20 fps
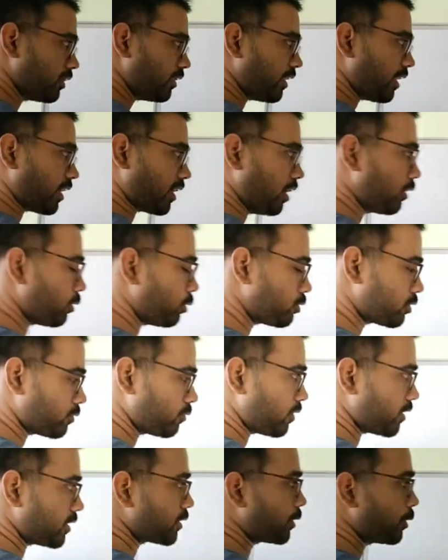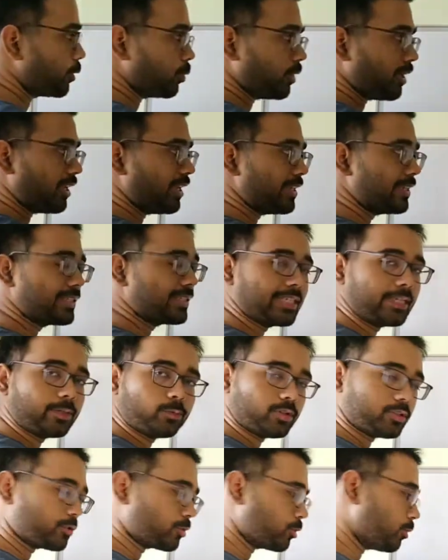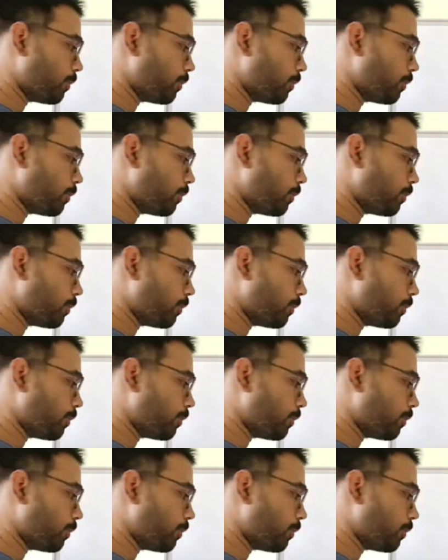The conclusion was QL is equals to